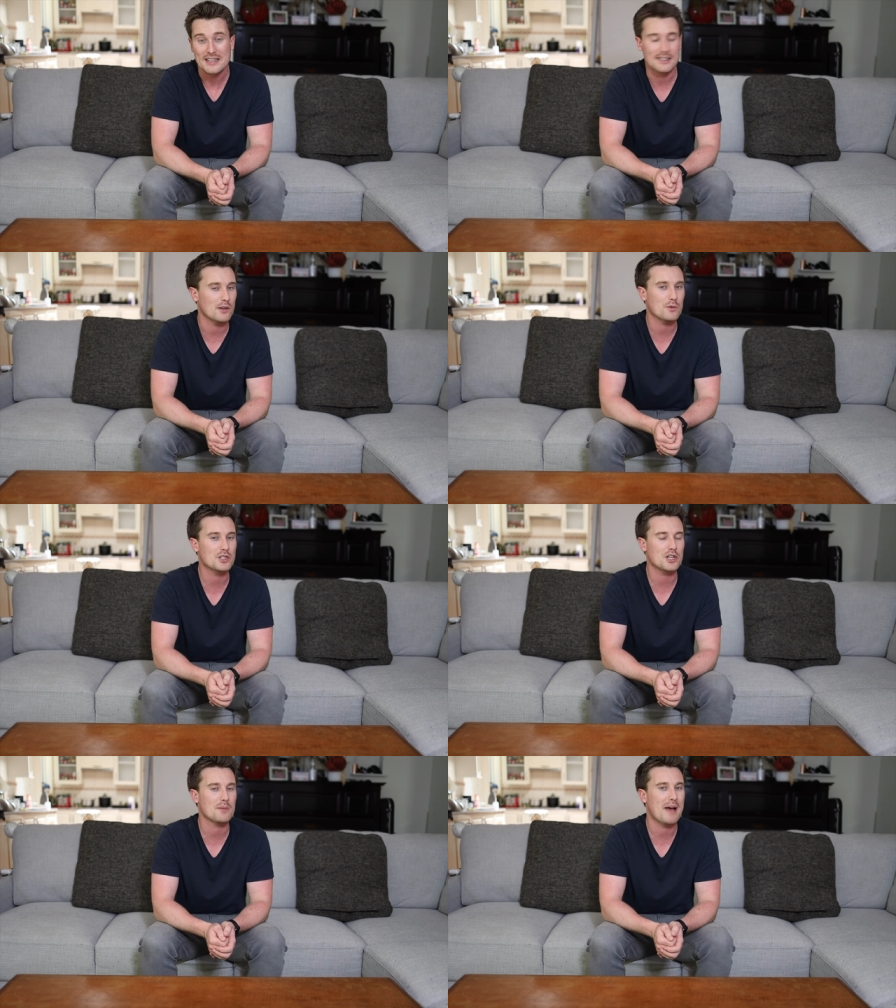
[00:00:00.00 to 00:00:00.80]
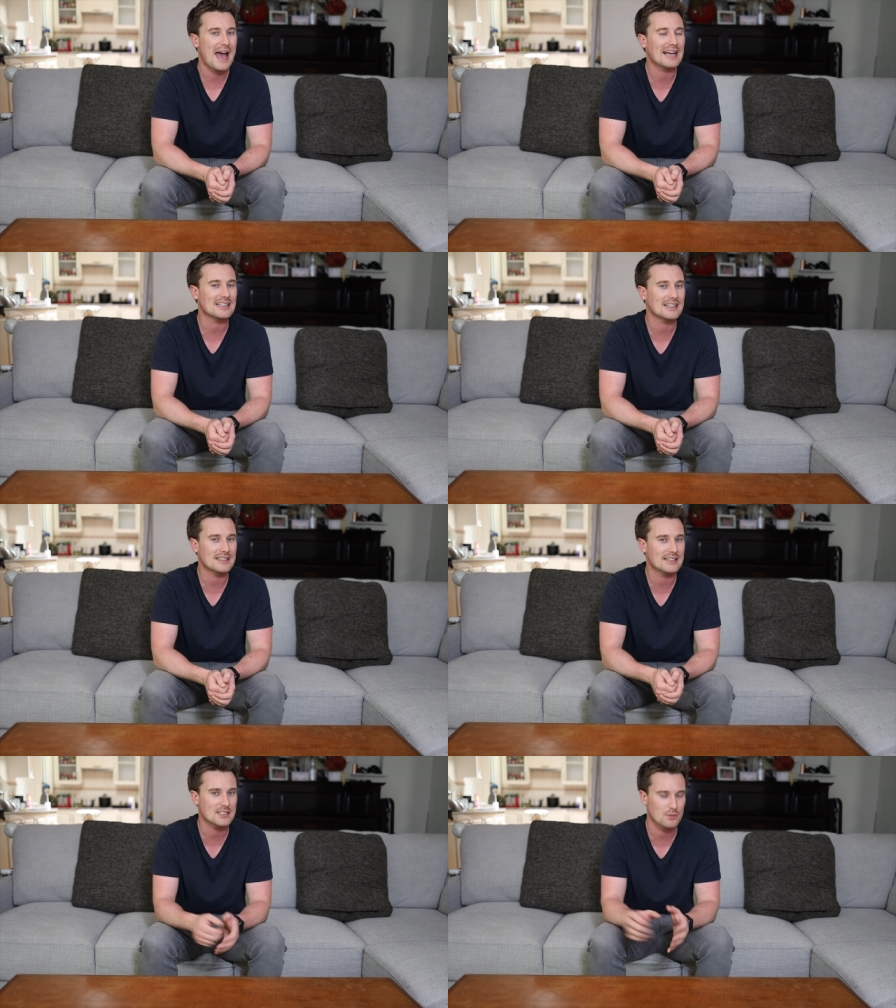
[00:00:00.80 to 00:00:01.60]
Now, I wish a pack
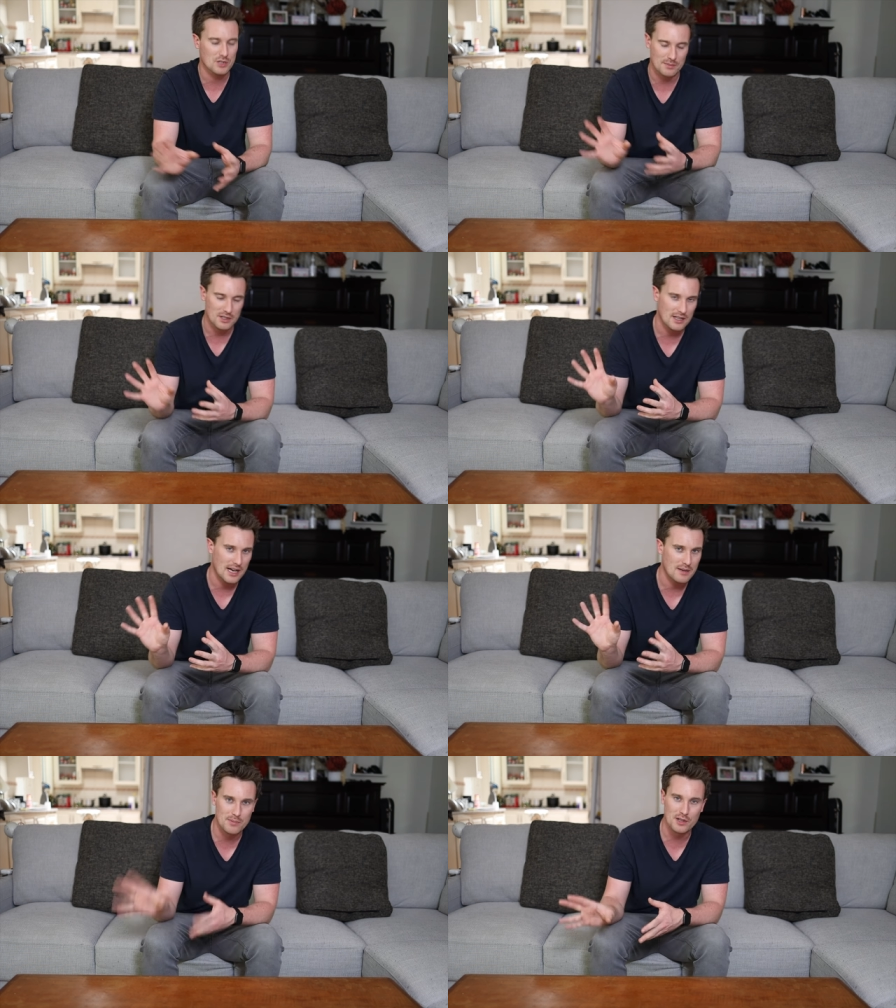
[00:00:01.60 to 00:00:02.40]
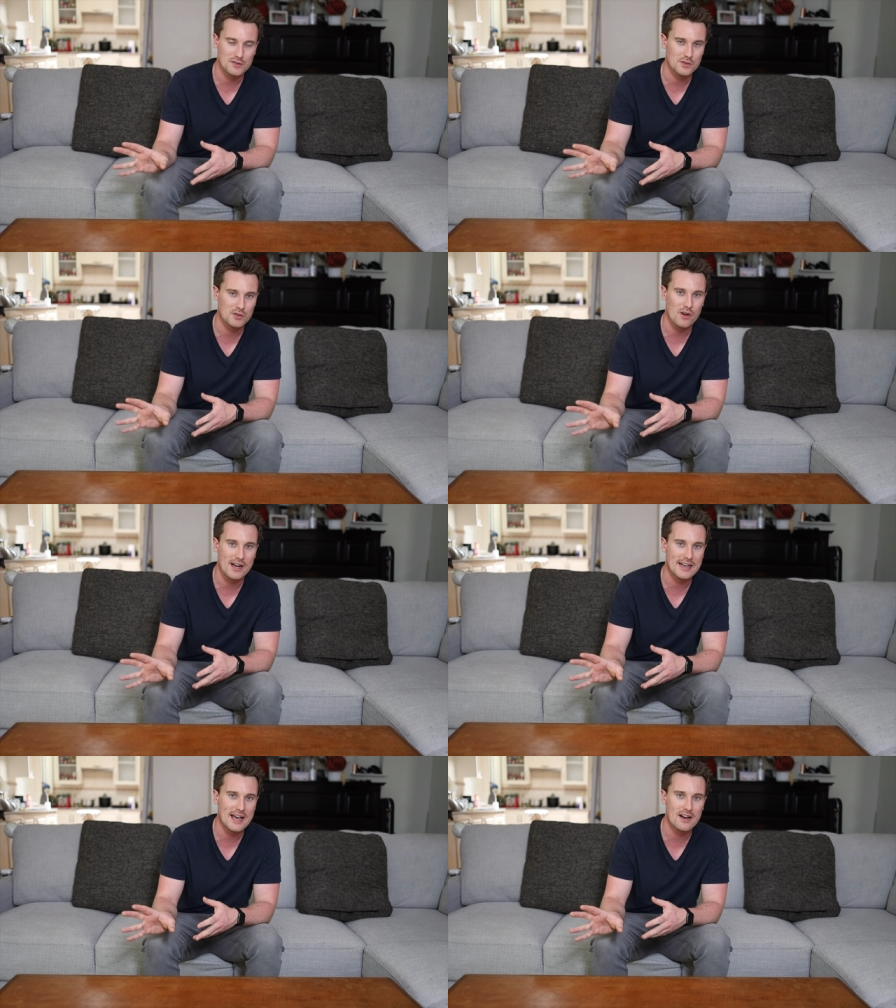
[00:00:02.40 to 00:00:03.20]
like this, which I'm going to unbox for you
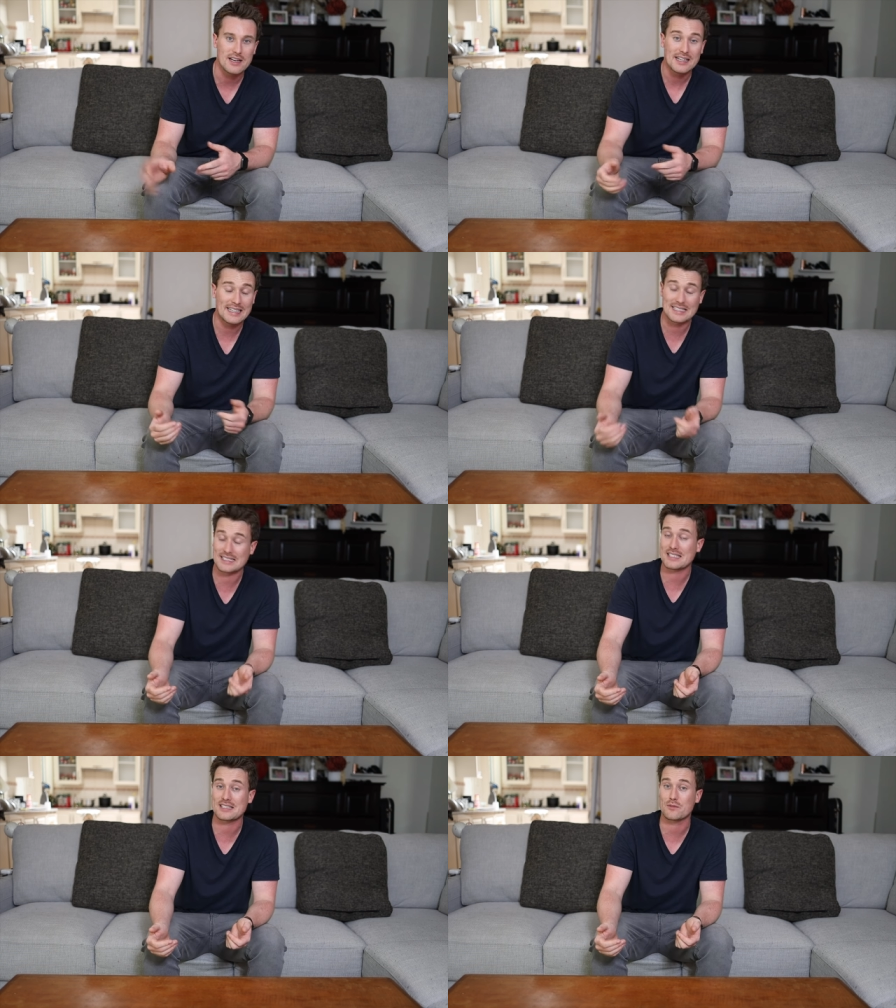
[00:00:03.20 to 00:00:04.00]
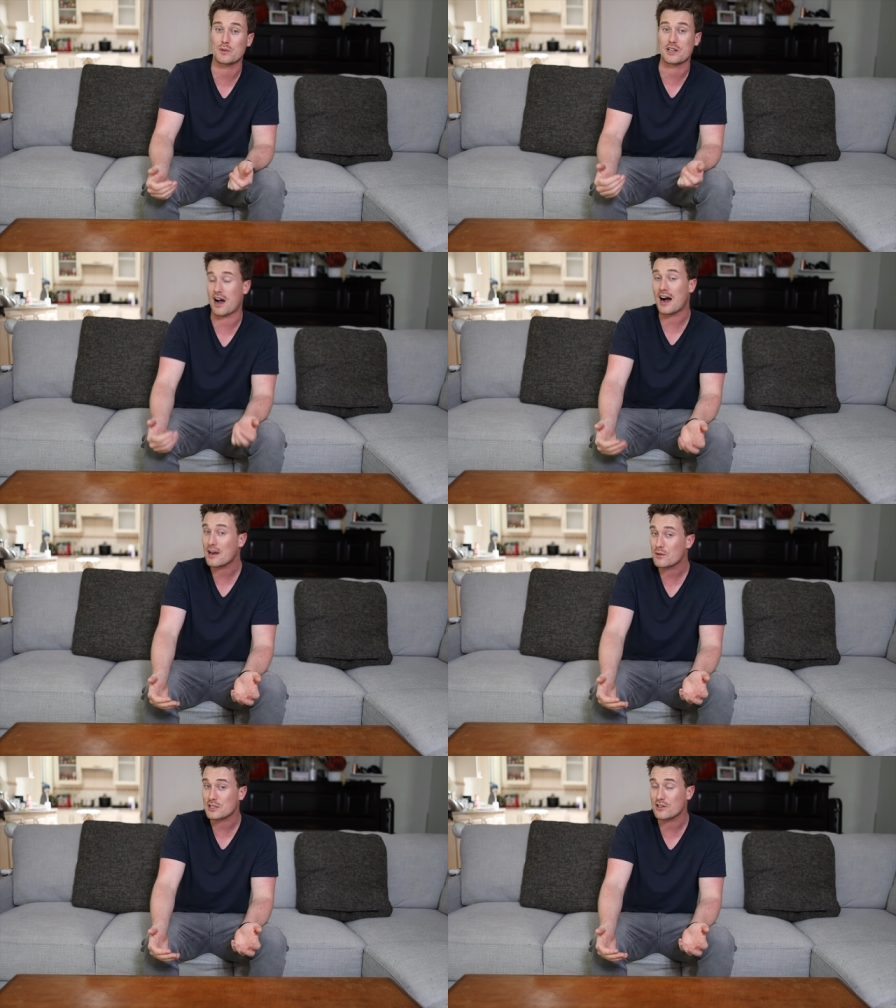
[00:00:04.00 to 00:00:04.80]
right now, existed when
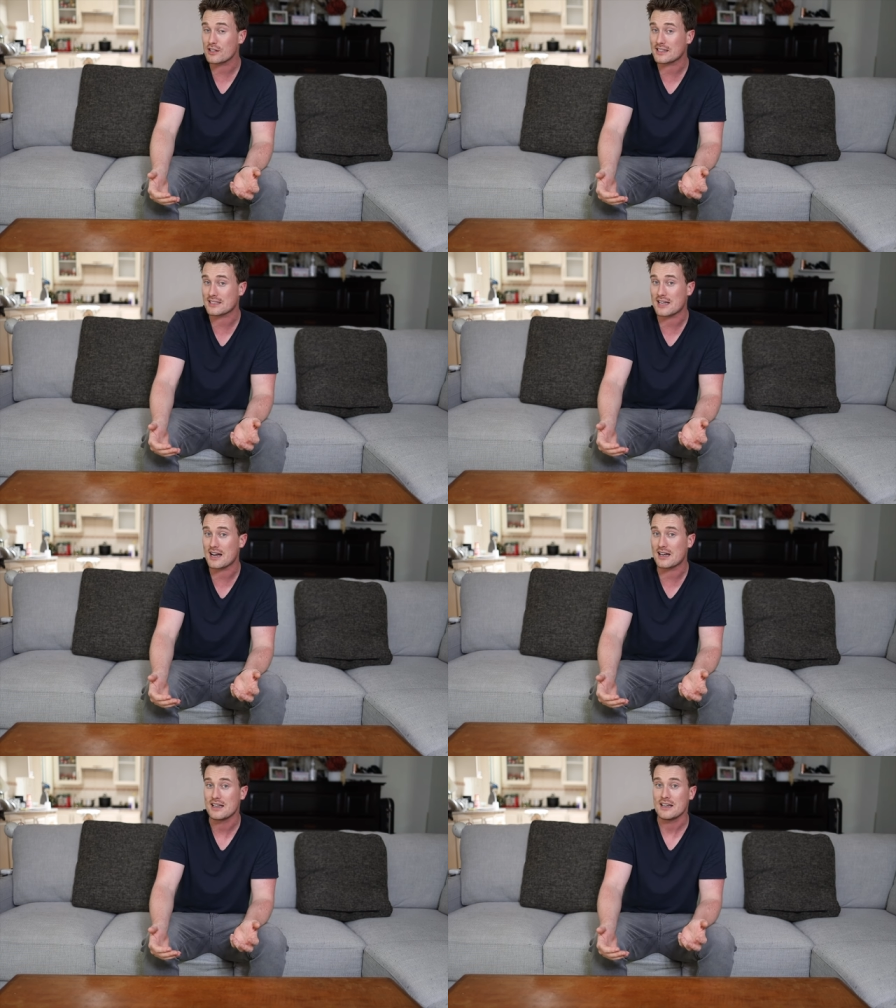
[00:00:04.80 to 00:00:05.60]
I was learning guitar.